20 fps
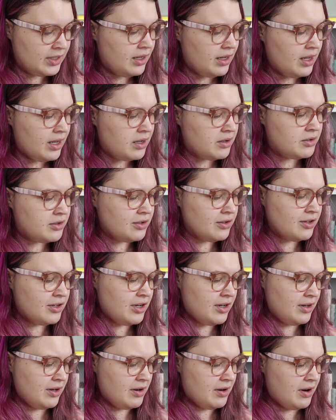Yet
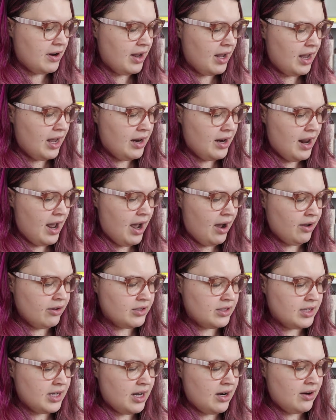Durian, an
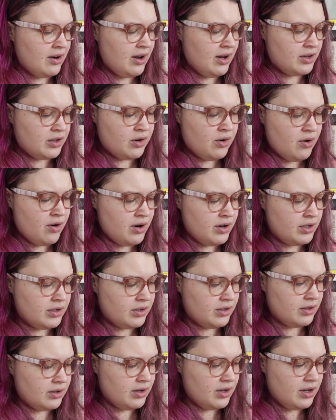outsider at
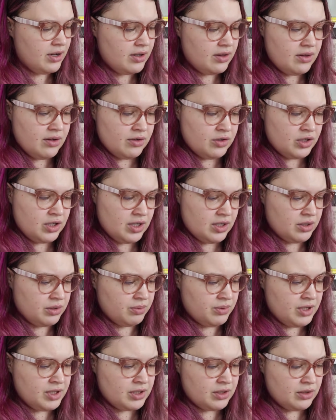court, though she
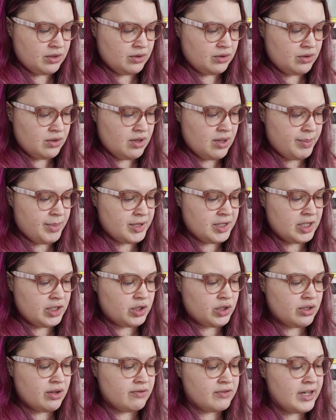has risen to the
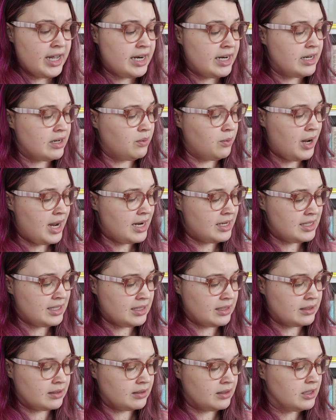position of
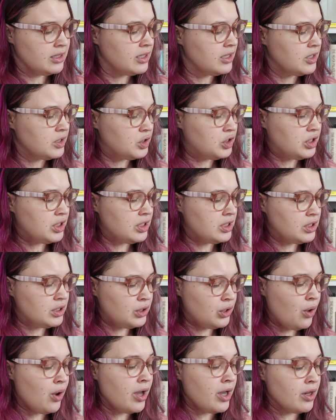lady-in-waiting, she
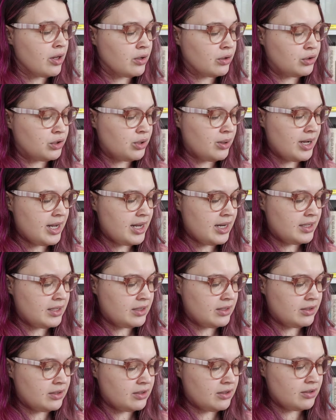is loyal to a
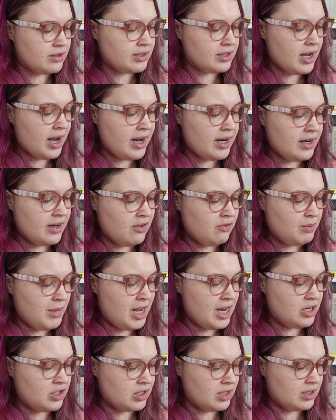hidden society of
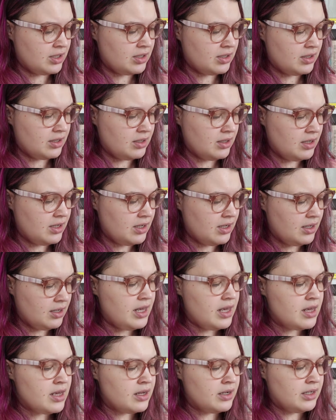mages.
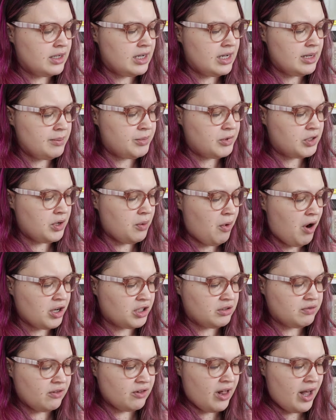Ead keeps a
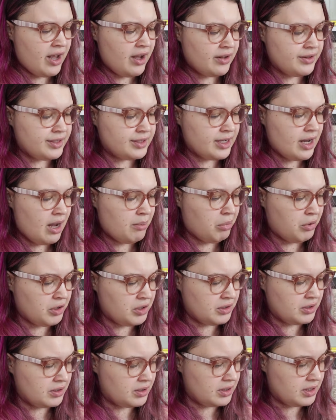watchful eye on
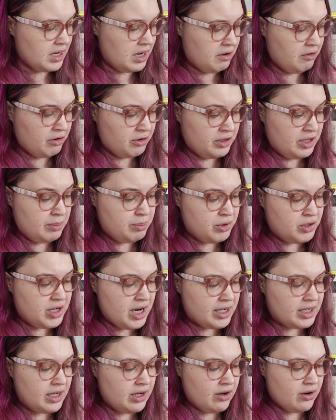Sabran, secretly
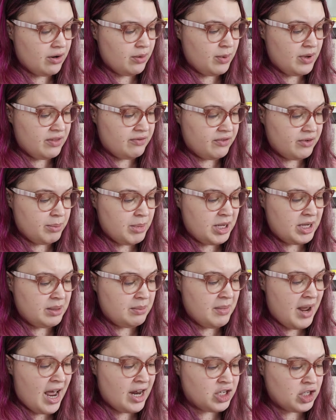protecting her with
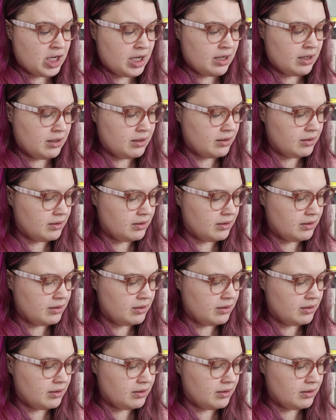forbidden magic.